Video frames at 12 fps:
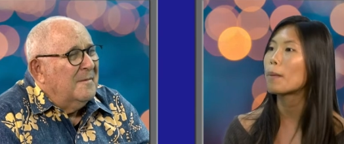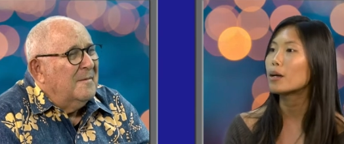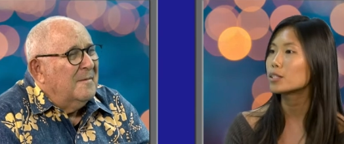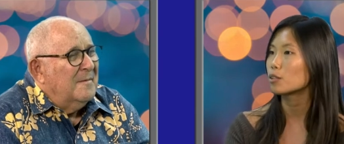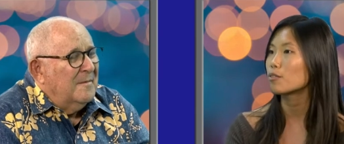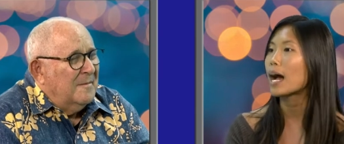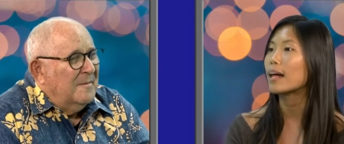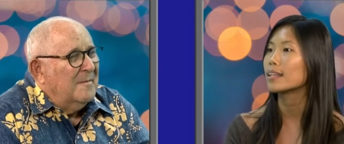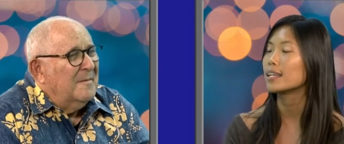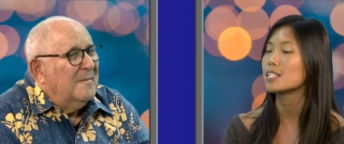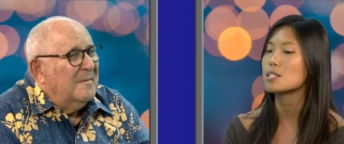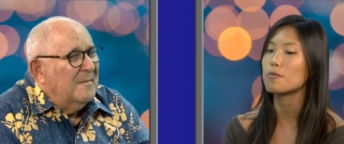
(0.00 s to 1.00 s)
Speaker 1: out to
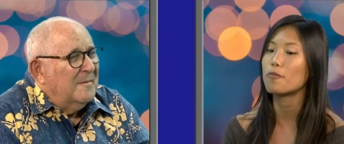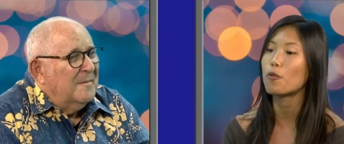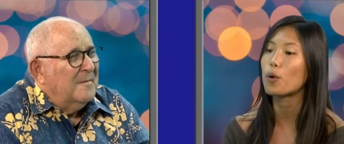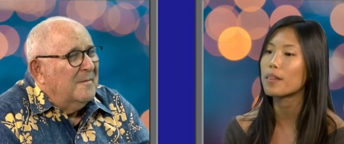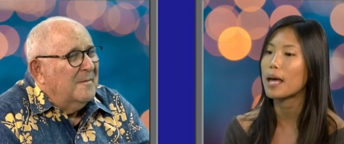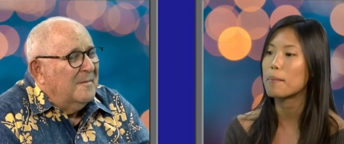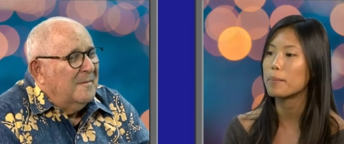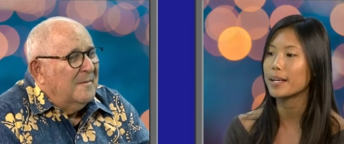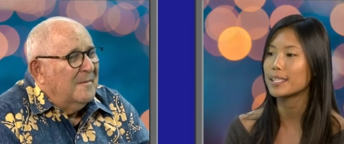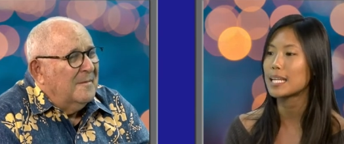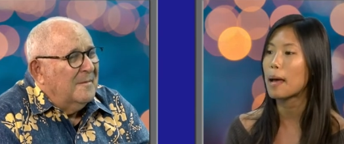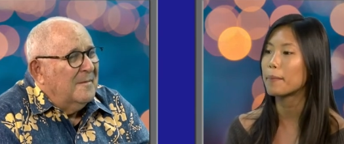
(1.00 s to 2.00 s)
rallies for them
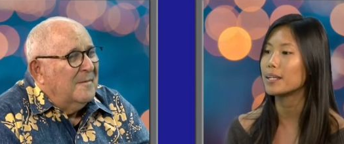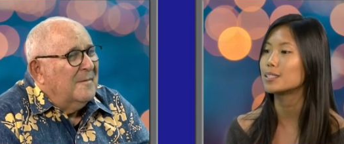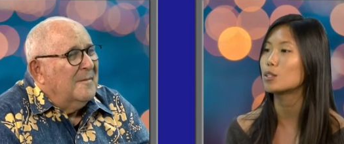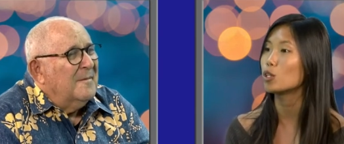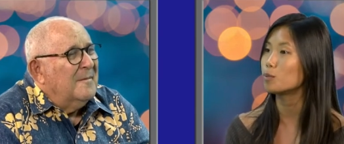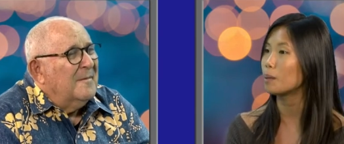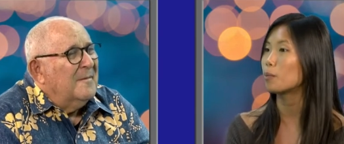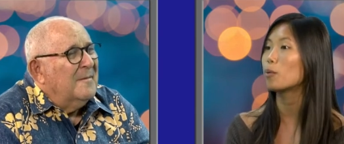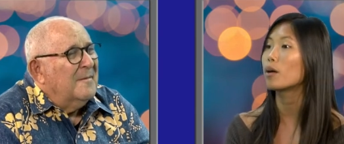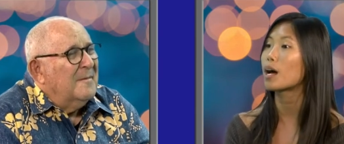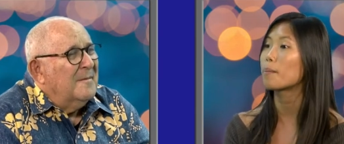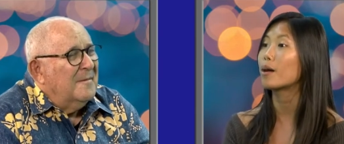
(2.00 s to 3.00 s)
because that means those people
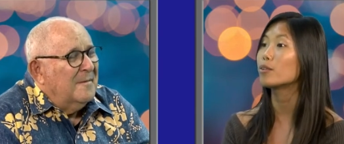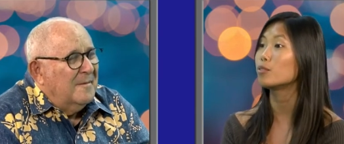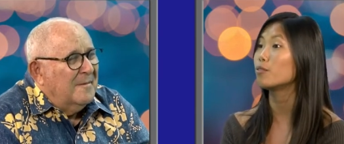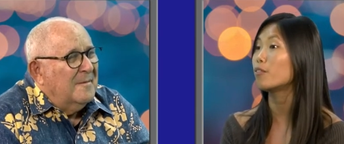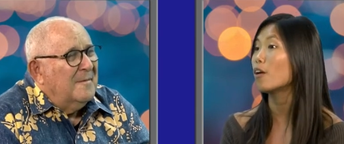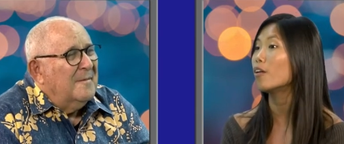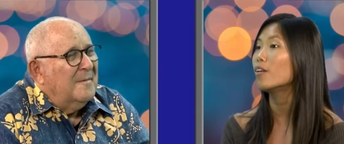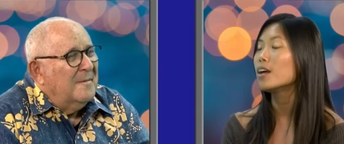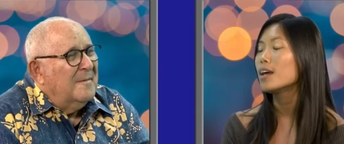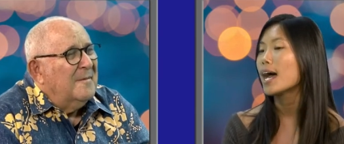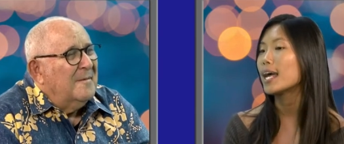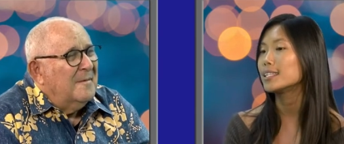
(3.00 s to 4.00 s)
will come out to vote
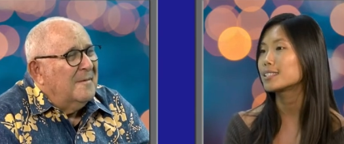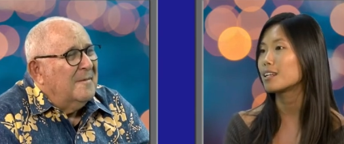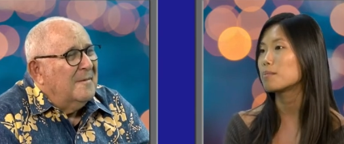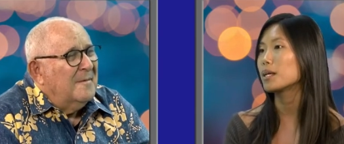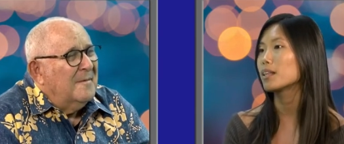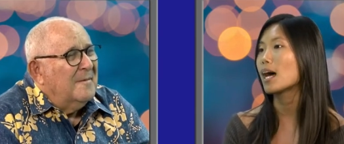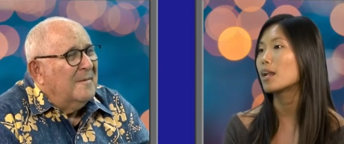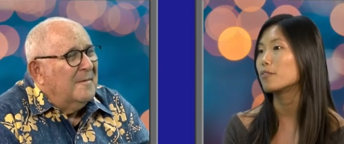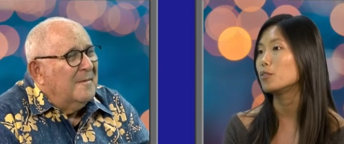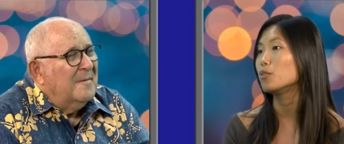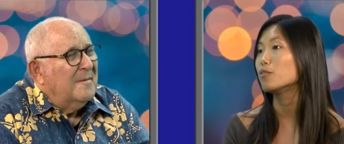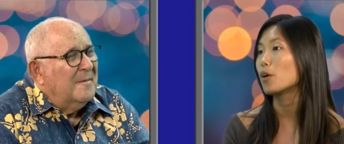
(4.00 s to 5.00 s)
and it's going to be a lot
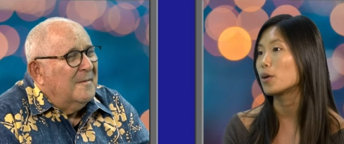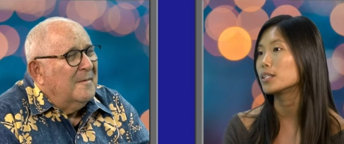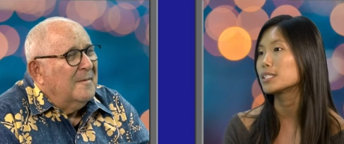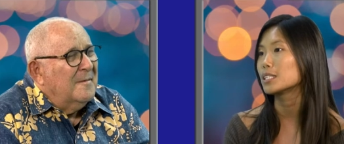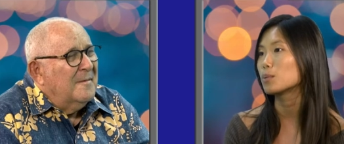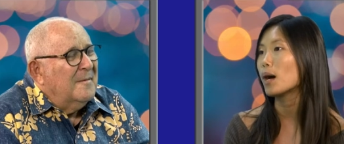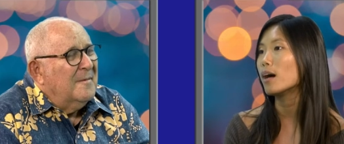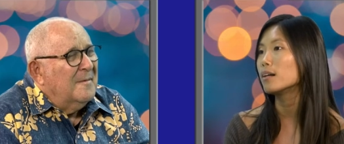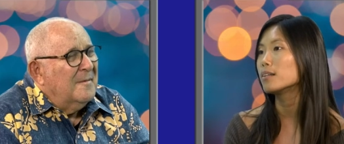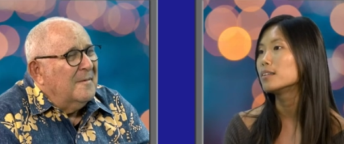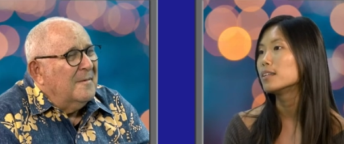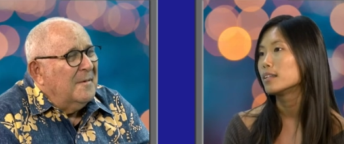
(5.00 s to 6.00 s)
of new voters as
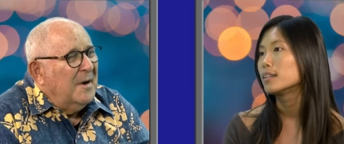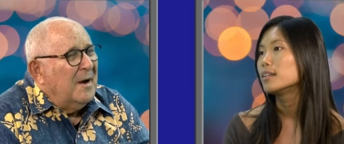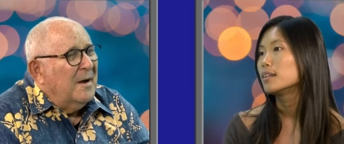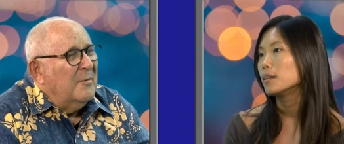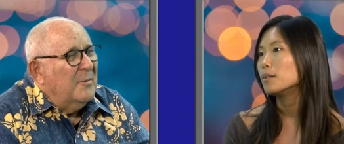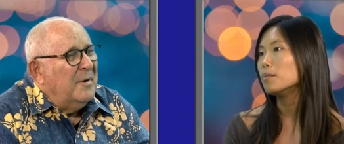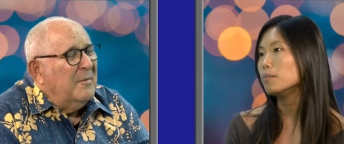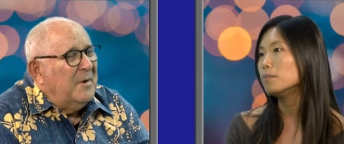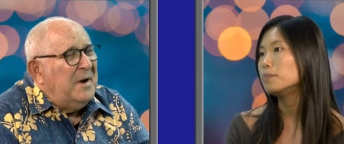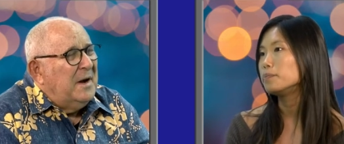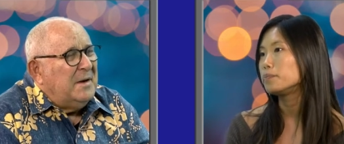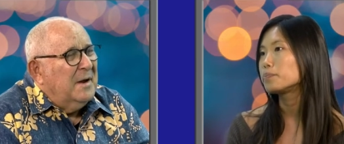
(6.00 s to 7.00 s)
well
Speaker 2: yeah, we, we
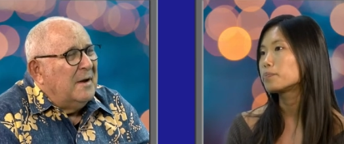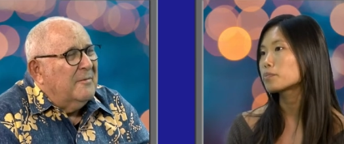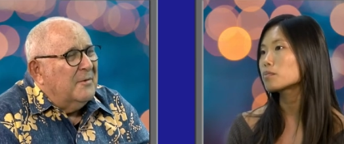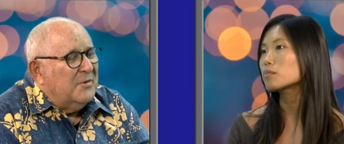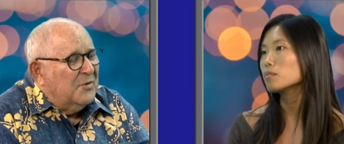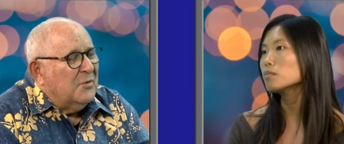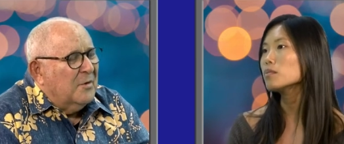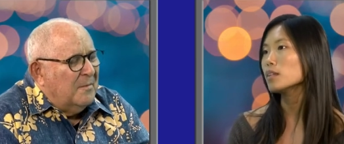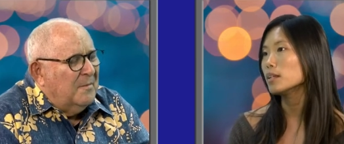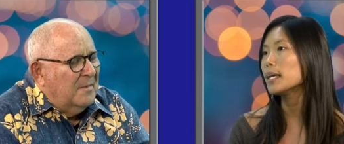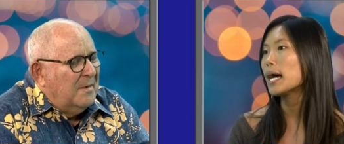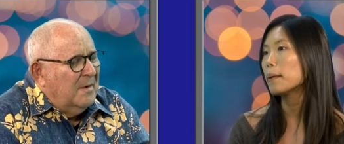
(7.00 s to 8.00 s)
need that for sure.
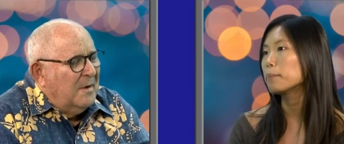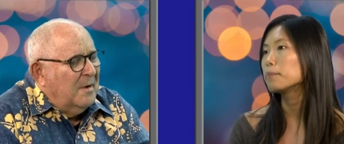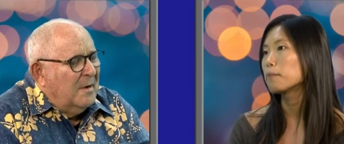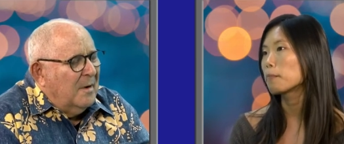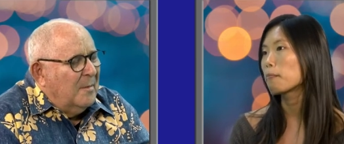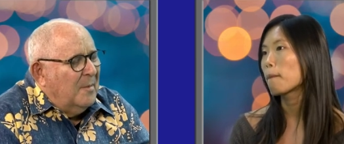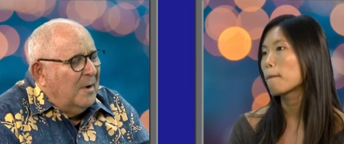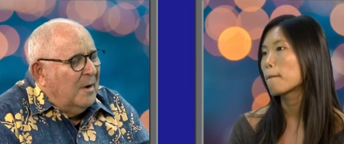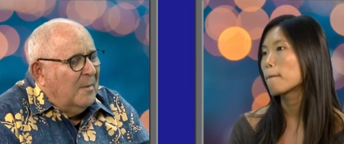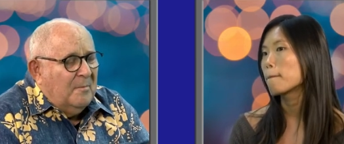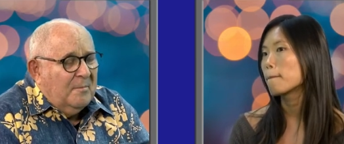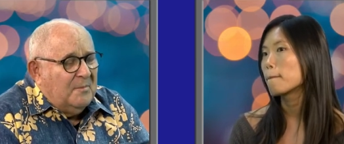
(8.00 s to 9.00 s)
Yeah.
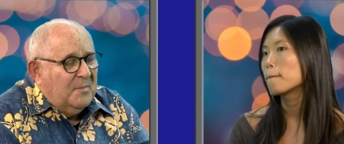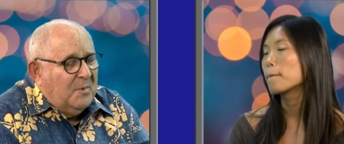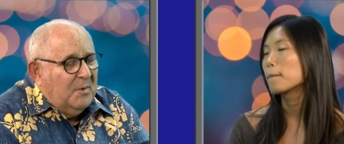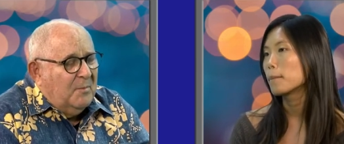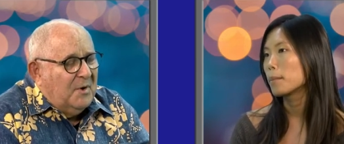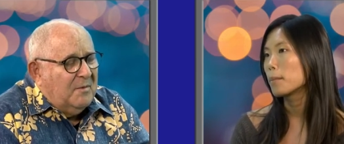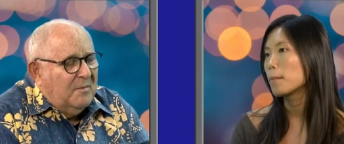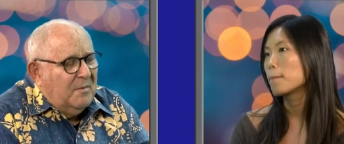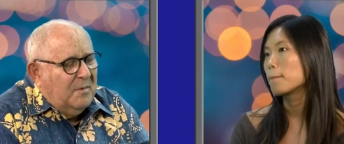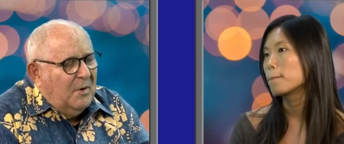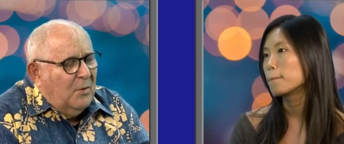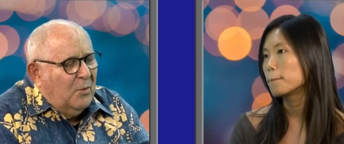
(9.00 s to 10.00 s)
Um, but
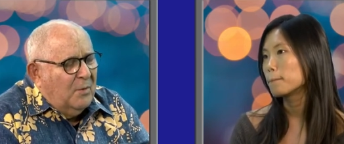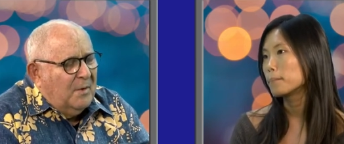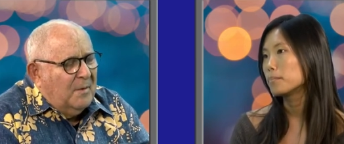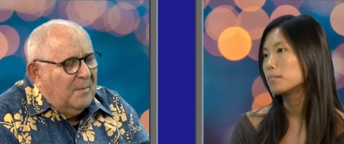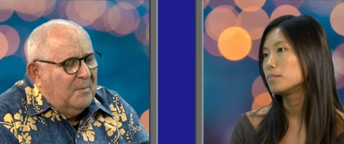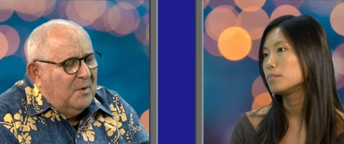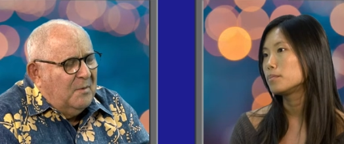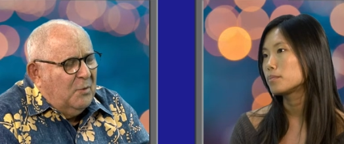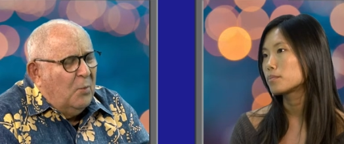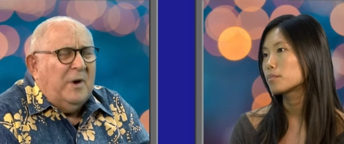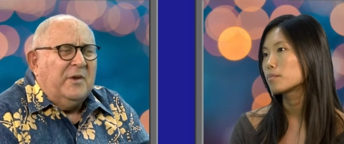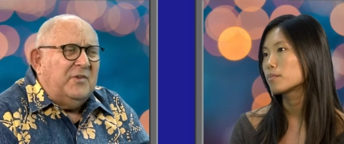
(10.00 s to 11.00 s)
you know, um,
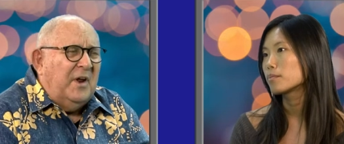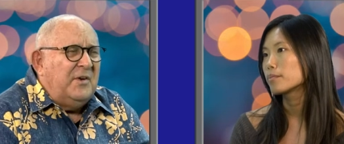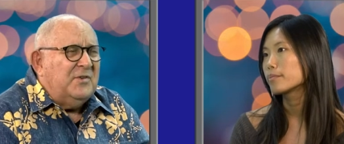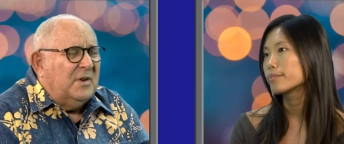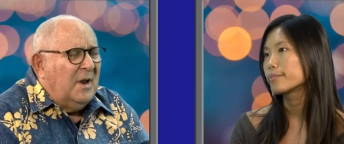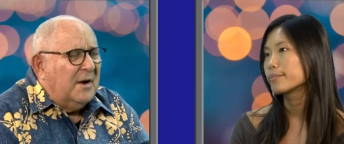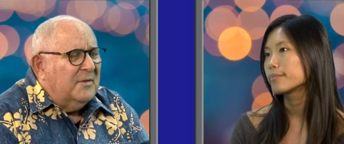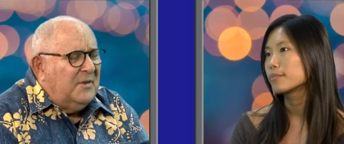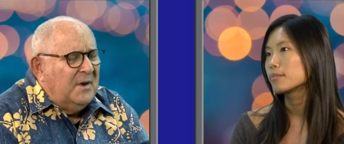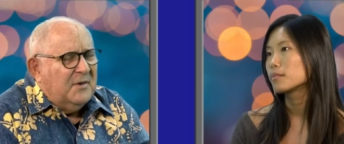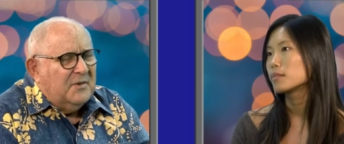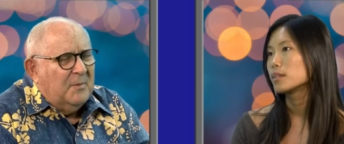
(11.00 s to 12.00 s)
you want to change a lot of things.